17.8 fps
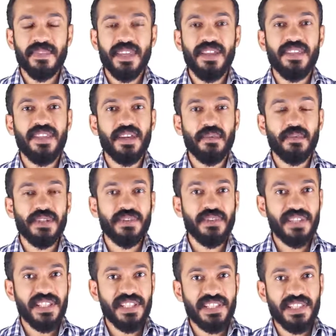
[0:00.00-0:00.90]
Then we
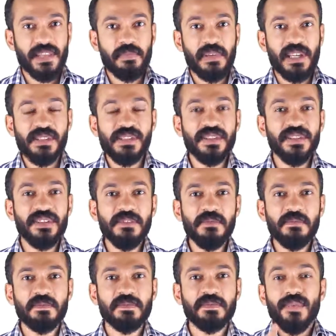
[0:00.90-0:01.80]
release the
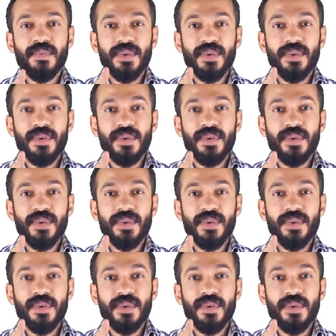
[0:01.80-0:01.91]
pencil.